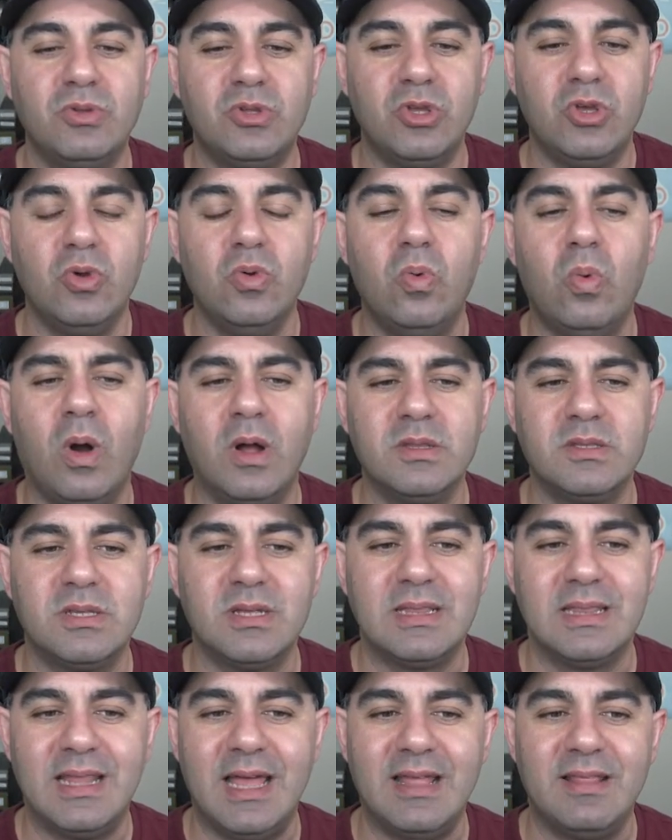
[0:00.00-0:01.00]
Do you want
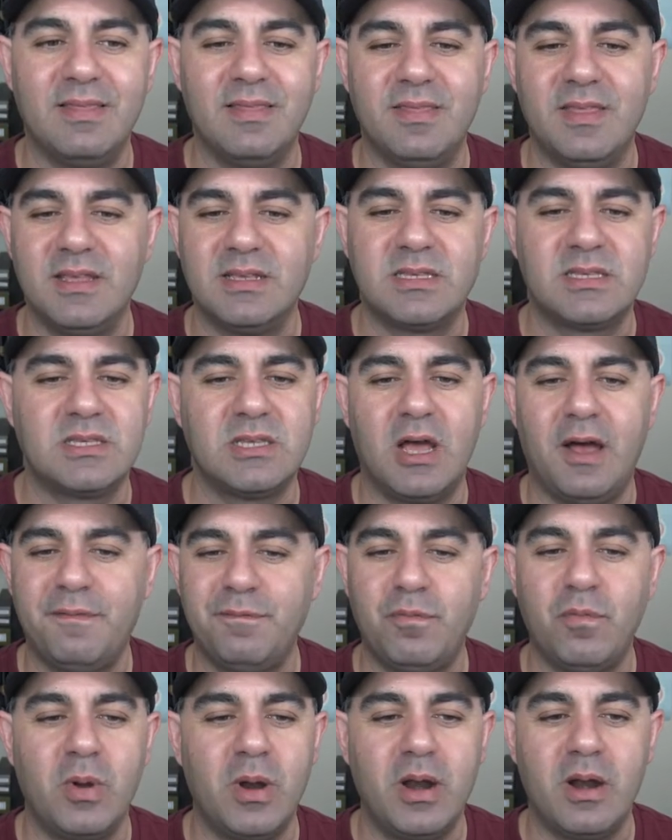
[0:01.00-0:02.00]
to let this
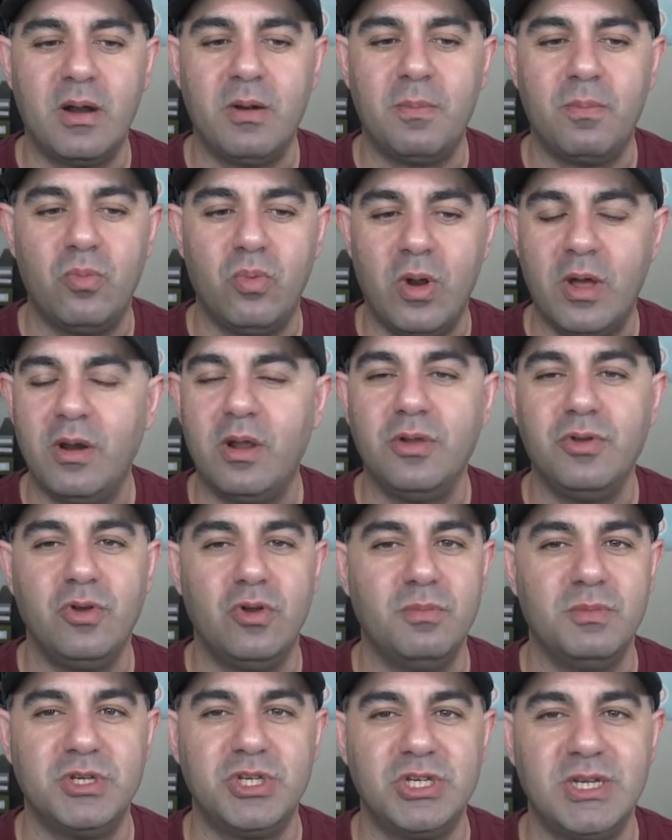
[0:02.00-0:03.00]
software run on
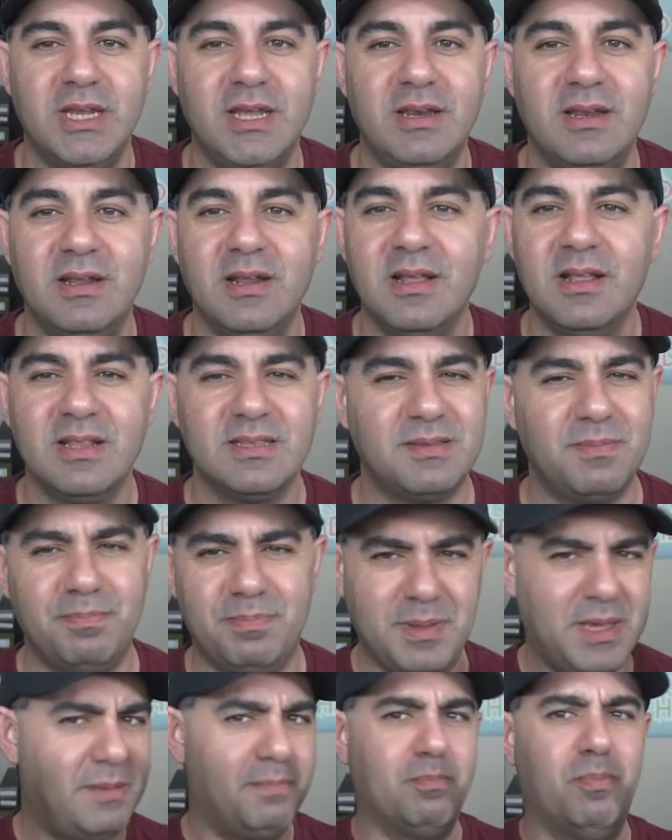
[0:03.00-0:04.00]
your machine? It's a
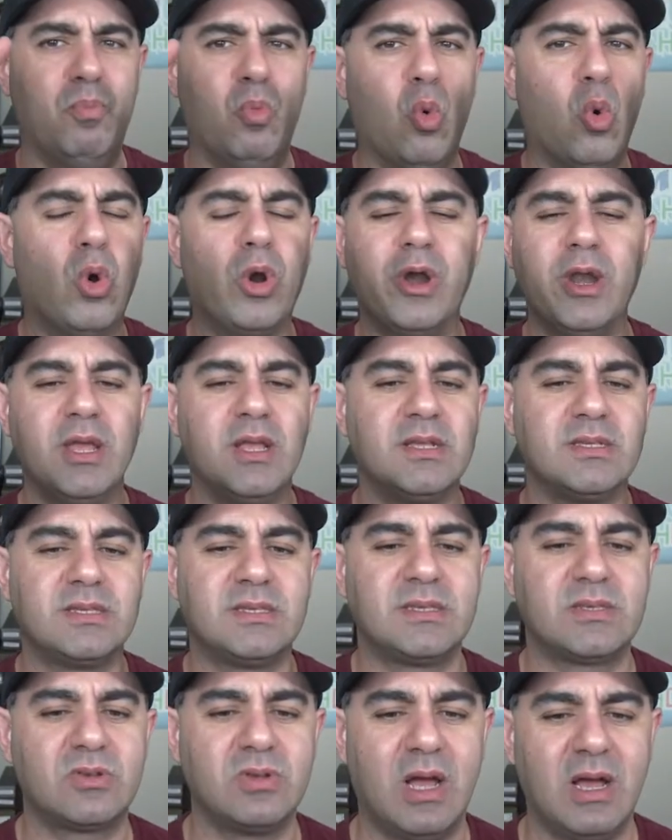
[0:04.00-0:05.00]
big warning
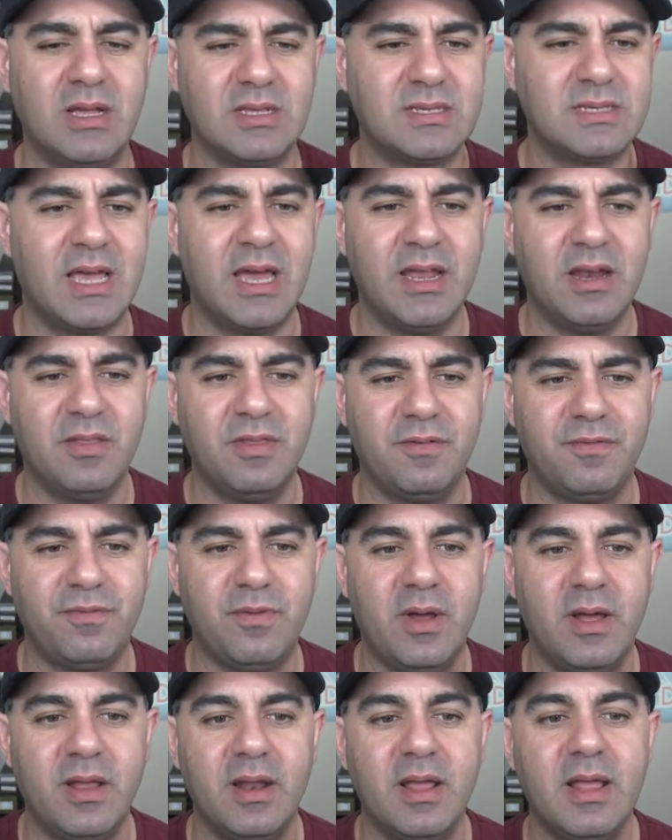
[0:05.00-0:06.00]
sign on the
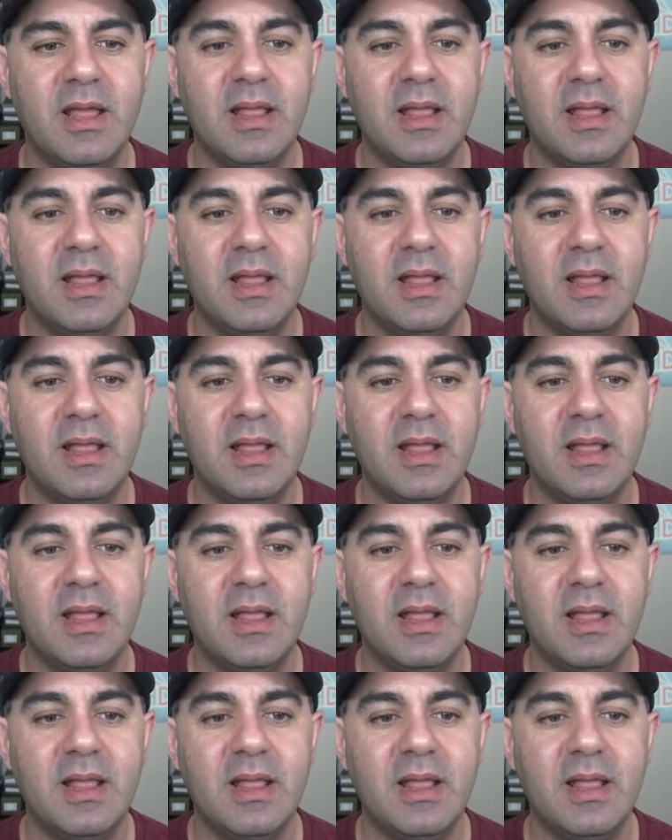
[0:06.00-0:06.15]
front.